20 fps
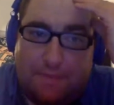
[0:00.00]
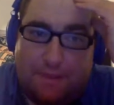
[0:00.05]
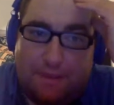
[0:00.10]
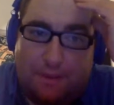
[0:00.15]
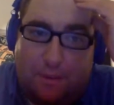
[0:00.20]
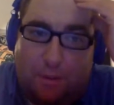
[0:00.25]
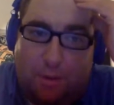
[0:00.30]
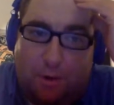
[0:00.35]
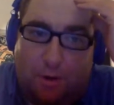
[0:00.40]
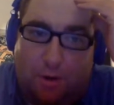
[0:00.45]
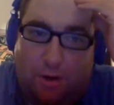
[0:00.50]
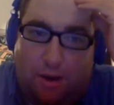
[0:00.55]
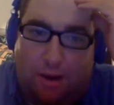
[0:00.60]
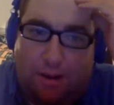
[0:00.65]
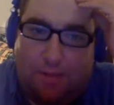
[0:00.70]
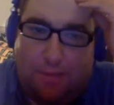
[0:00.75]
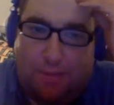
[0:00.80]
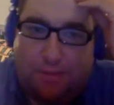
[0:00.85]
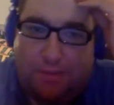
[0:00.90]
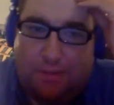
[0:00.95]

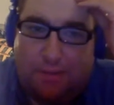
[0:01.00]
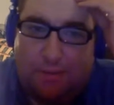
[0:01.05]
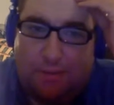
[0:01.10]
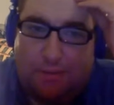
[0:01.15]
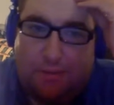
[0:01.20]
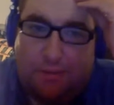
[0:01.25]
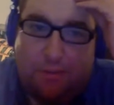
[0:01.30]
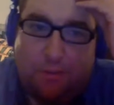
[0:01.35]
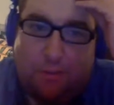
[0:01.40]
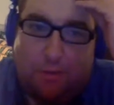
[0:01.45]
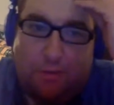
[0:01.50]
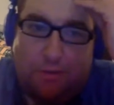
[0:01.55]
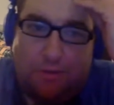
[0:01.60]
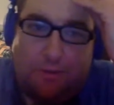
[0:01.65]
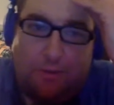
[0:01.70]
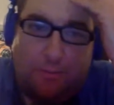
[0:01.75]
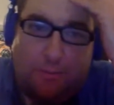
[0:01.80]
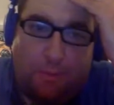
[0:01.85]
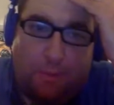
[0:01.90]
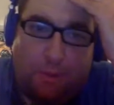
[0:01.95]
Hosmer singles. It scores
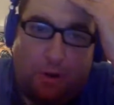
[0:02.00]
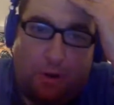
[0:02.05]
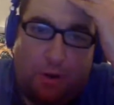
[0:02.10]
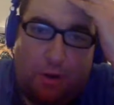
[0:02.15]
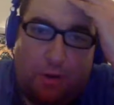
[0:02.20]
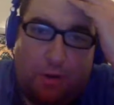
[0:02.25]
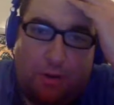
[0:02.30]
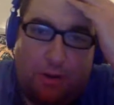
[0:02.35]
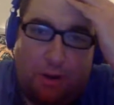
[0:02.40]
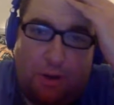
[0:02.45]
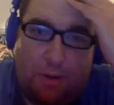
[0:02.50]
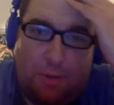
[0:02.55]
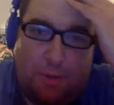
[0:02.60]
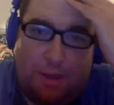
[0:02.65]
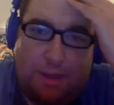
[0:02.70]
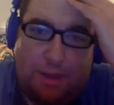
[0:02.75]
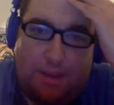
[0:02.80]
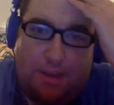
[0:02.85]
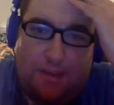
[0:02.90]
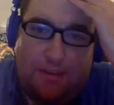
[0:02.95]
Margot and
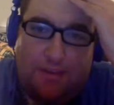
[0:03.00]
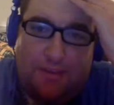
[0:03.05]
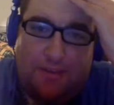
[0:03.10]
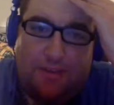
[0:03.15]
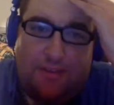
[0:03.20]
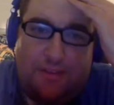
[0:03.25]
Lopez.